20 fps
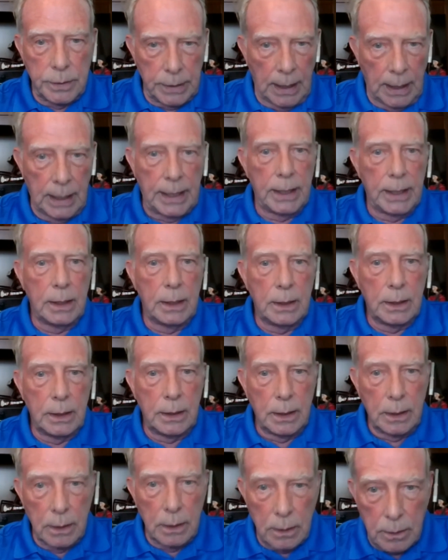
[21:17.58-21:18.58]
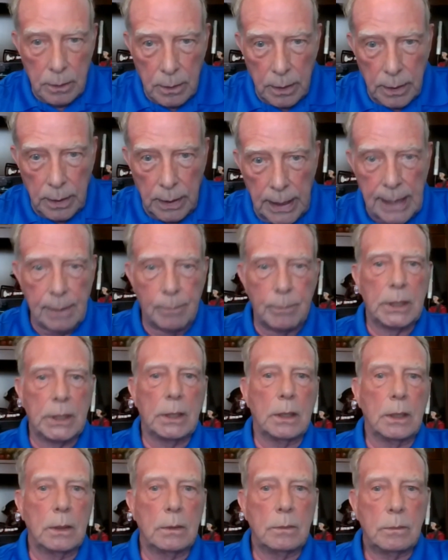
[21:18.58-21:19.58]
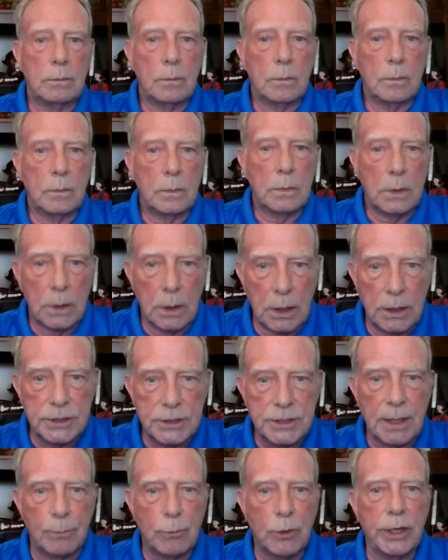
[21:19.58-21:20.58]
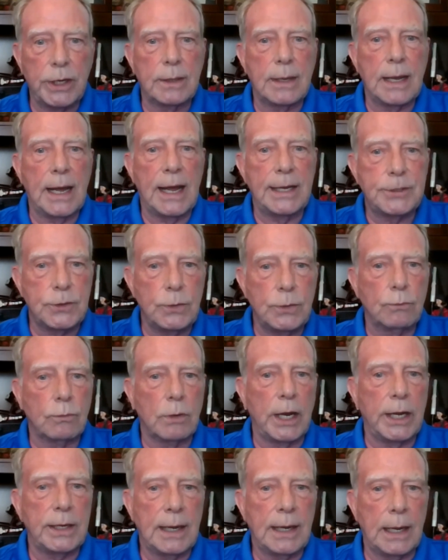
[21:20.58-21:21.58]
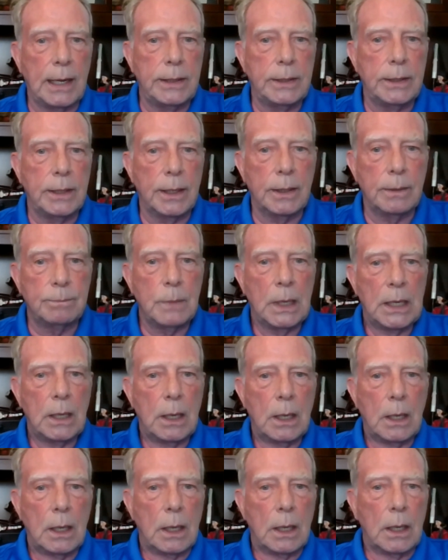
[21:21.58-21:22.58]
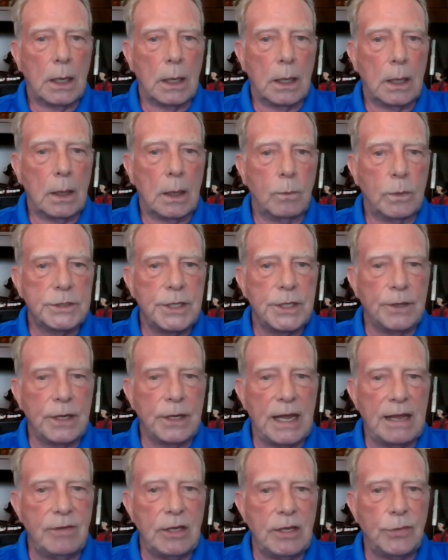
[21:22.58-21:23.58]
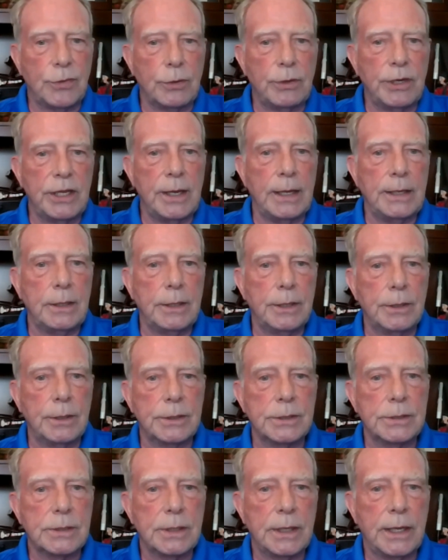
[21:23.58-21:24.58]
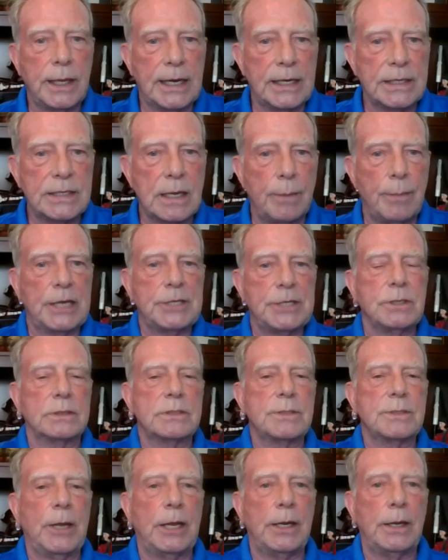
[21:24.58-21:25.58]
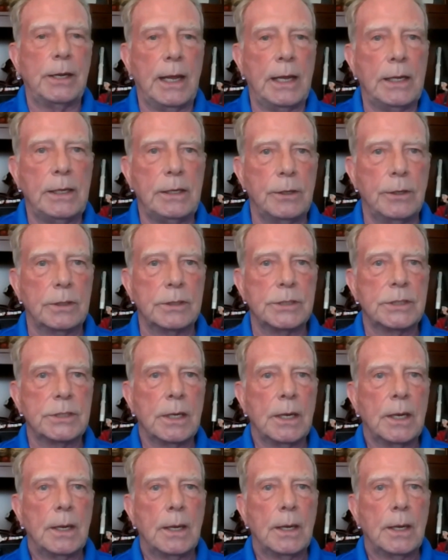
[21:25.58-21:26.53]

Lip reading: I am a submarine guy too, right? I was in the Navy 38 years, and as I mentioned, spent 8 years